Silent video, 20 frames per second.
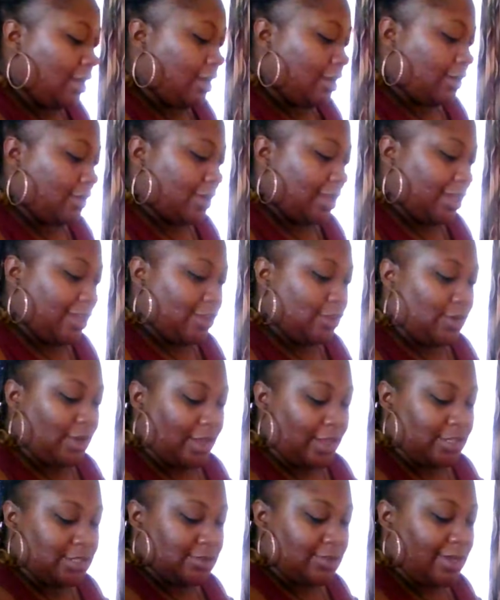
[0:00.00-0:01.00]
Okay, you
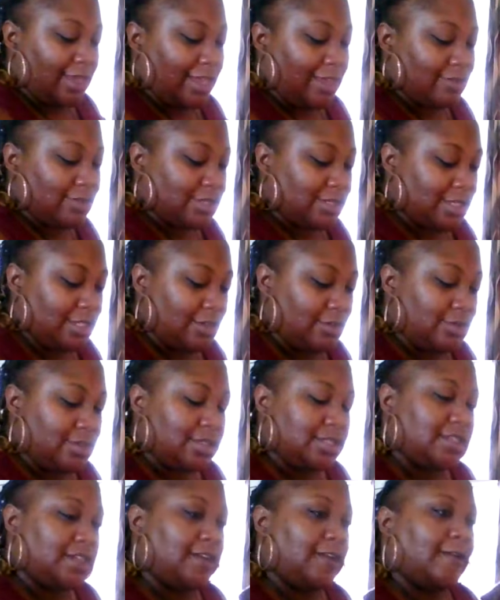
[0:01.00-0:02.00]
also have
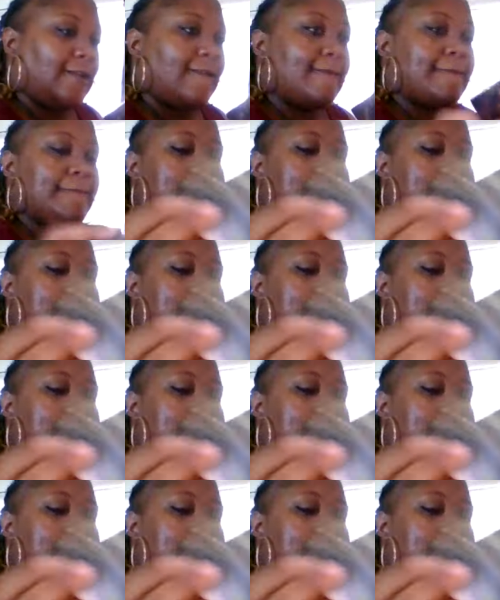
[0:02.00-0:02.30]
stillness here.